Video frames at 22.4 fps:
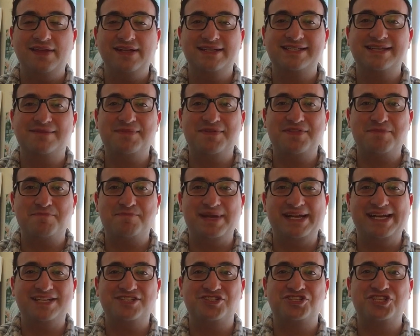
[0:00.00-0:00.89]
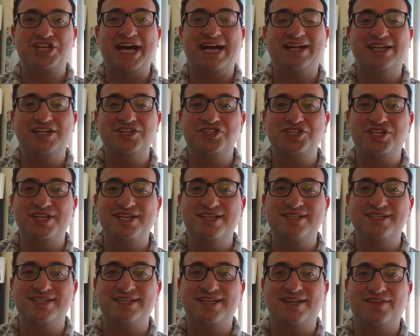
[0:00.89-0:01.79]
think some of the biggest
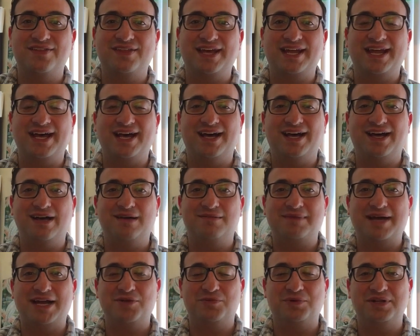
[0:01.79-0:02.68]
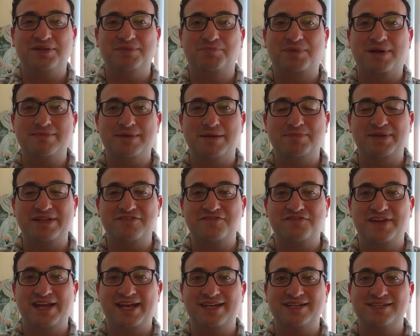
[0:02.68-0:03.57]
challenges that I will probably
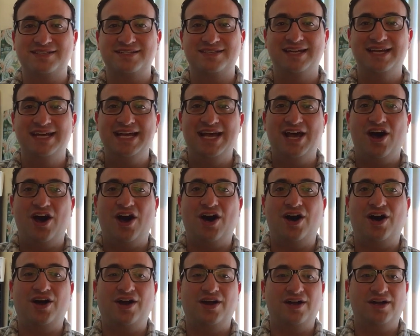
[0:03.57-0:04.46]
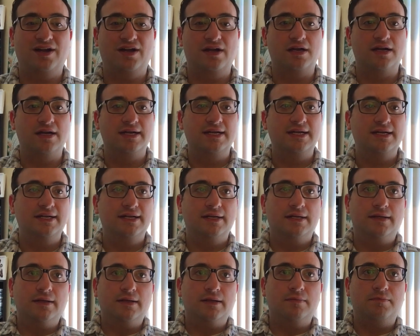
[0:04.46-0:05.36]
face are
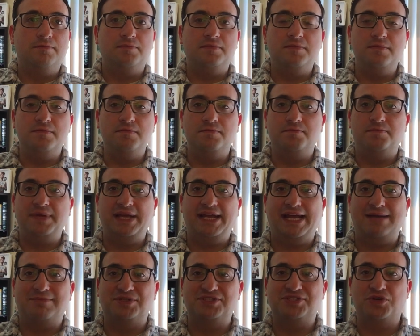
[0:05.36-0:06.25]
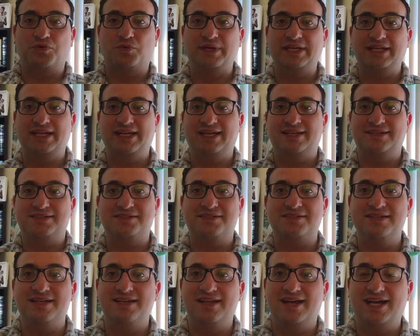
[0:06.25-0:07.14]
being able to really
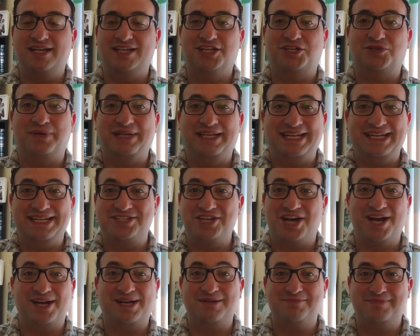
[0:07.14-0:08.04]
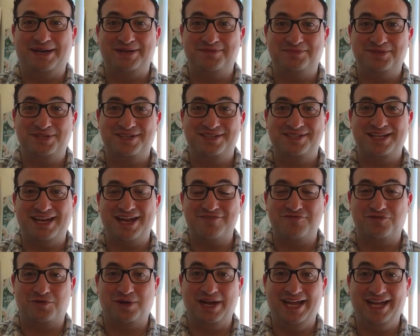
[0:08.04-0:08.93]
eloquently talk about books that
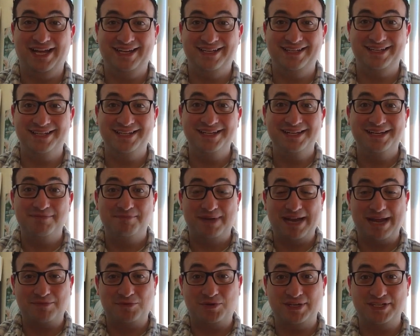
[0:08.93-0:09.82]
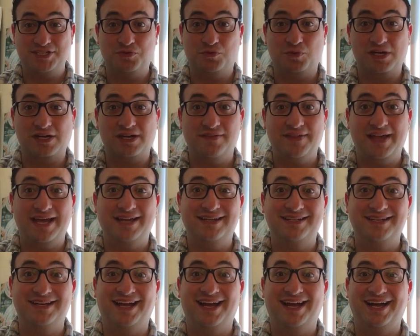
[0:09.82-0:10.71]
I've read, but I'm going to work on
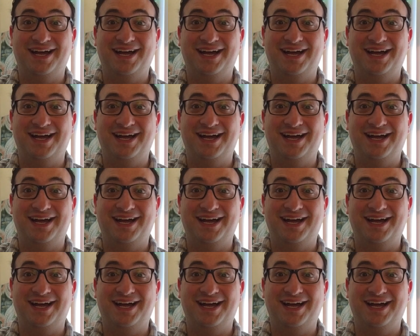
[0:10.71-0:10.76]
that.